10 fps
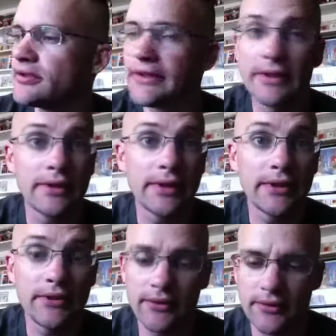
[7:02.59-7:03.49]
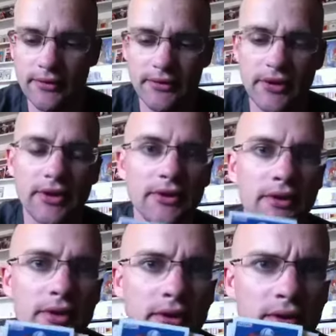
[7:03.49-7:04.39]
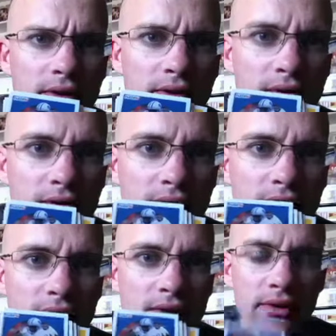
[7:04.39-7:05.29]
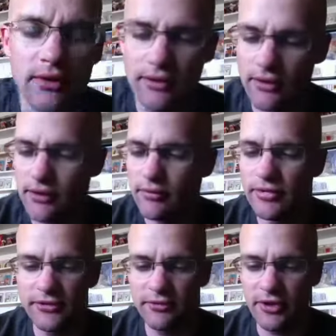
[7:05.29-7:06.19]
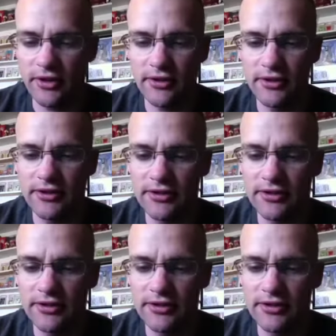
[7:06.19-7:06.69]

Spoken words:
Set that sucker aside there. Oh, pulled a berry.